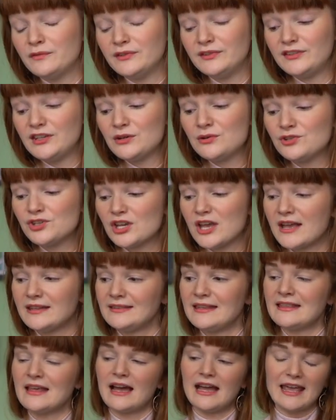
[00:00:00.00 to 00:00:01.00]
and Still
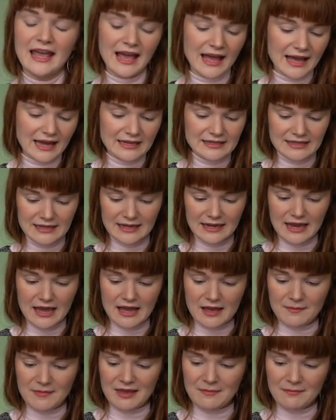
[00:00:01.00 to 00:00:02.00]
jersey that I
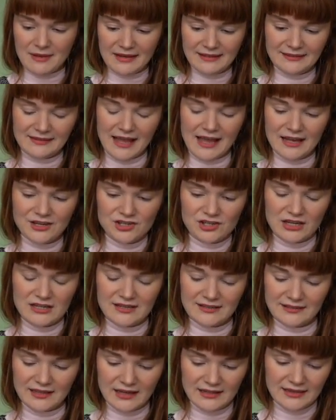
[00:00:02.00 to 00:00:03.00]
had in my stash, and I
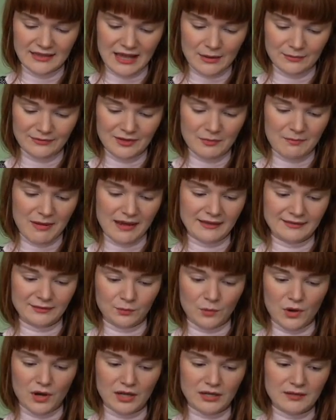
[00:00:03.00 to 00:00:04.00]
decided that was the best
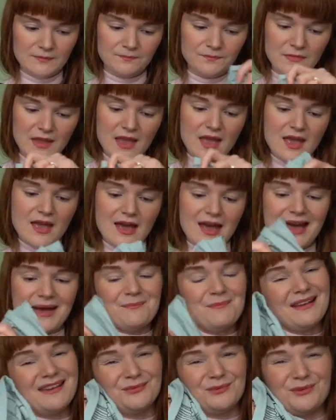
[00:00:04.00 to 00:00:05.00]
one for
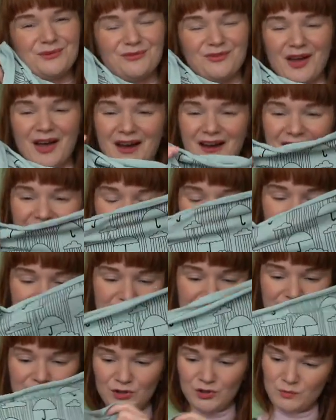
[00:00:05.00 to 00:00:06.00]
her. I thought it
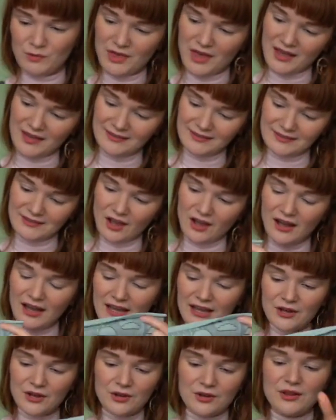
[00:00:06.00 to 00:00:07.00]
would suit with her
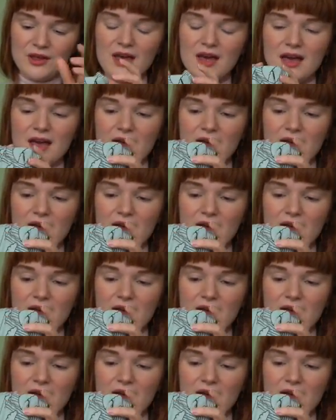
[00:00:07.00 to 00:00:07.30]
style.